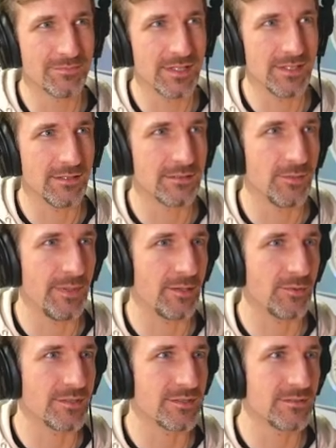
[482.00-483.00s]
uh, go
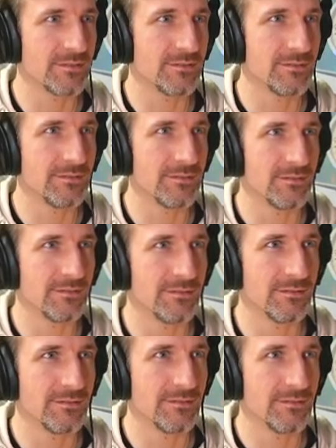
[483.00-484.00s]
backwards.
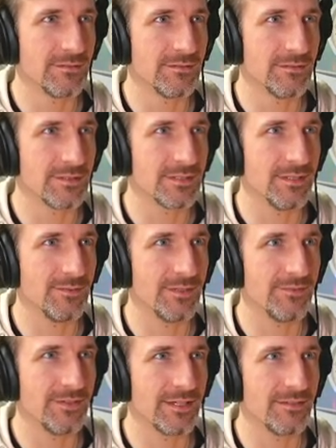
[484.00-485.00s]
It's not what I
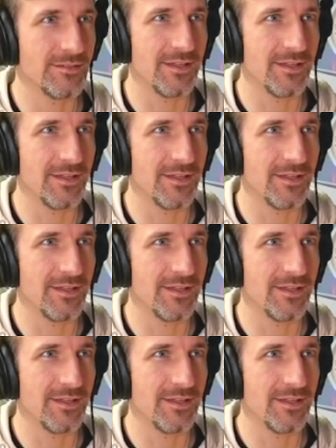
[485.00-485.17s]
fucking. Uh,